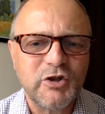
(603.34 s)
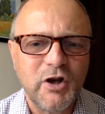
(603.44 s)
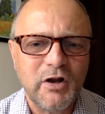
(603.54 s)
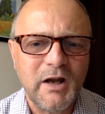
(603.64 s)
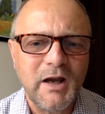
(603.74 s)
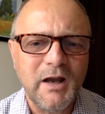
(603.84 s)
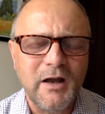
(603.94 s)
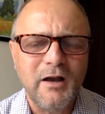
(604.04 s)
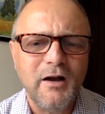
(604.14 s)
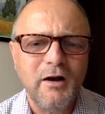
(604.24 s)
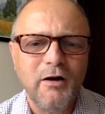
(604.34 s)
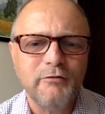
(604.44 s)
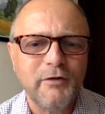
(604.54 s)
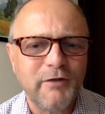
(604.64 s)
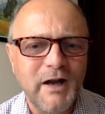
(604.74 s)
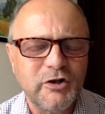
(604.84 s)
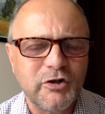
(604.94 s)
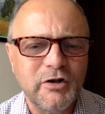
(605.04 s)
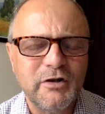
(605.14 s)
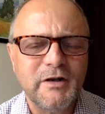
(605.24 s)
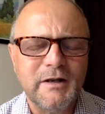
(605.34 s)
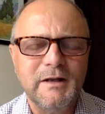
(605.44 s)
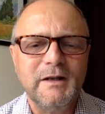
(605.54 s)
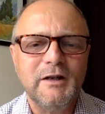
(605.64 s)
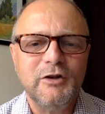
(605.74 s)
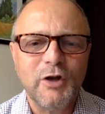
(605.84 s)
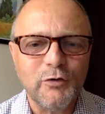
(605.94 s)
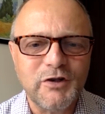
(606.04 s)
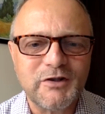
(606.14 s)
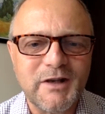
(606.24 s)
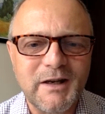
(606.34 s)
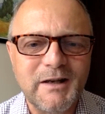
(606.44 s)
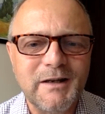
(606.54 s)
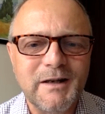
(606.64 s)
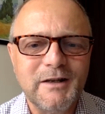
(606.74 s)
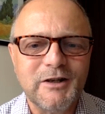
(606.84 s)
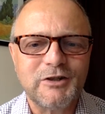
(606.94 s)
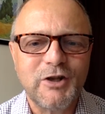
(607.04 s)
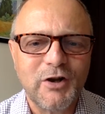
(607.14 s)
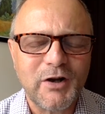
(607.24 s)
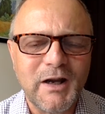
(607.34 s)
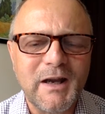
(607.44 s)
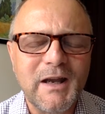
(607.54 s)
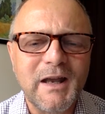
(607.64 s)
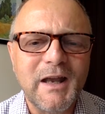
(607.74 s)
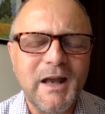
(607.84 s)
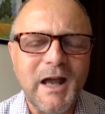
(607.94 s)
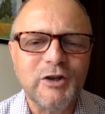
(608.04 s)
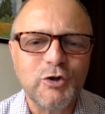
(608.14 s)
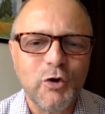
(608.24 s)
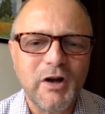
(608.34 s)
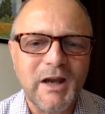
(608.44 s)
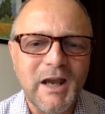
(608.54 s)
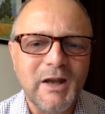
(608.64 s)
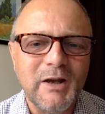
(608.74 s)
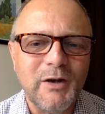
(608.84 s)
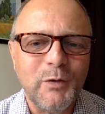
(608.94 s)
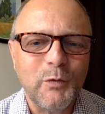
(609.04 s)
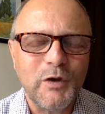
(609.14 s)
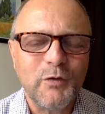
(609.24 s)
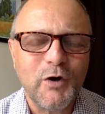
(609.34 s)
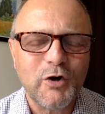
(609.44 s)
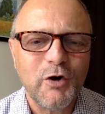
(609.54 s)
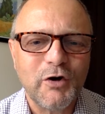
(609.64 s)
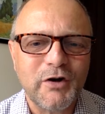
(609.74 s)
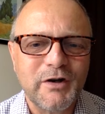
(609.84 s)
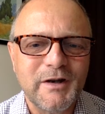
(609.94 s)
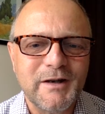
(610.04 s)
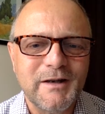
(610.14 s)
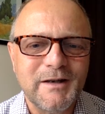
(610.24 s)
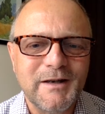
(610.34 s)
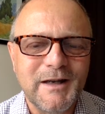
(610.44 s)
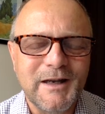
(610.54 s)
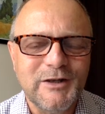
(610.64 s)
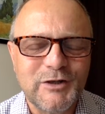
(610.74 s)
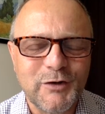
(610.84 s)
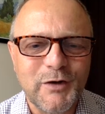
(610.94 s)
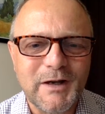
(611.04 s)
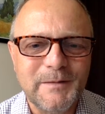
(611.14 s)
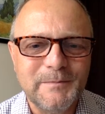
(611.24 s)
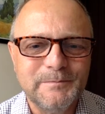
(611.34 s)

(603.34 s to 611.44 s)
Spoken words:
journey of reflection noticing, discerning, and joining in with what God is doing.